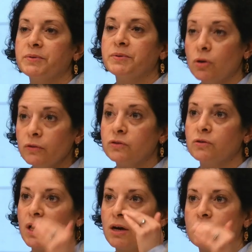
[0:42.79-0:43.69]
also
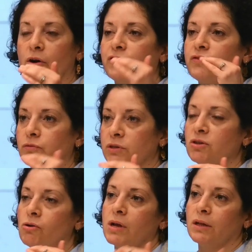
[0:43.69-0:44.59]
across
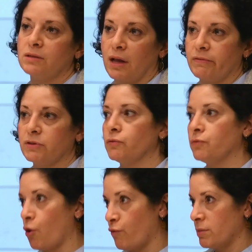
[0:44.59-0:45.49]
territorial levels of
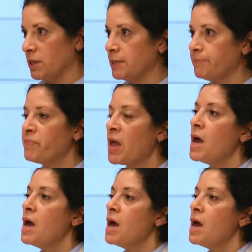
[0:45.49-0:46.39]
government.
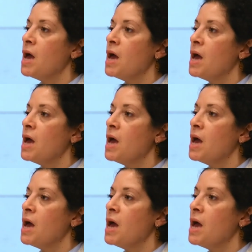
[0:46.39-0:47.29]
And even
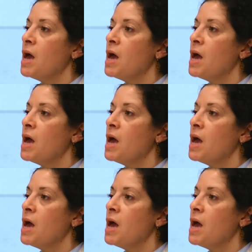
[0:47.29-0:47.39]
though